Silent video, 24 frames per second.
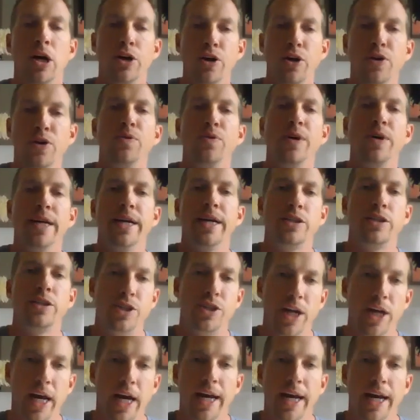you can
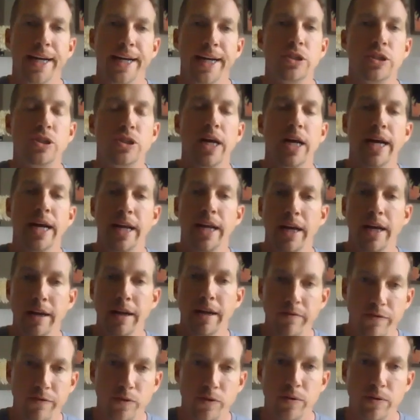change and
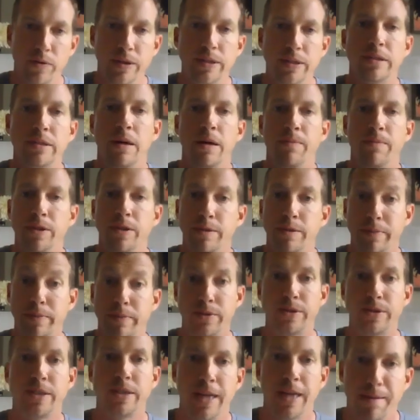influence someone's
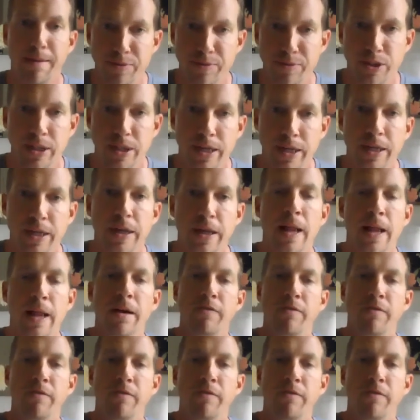perception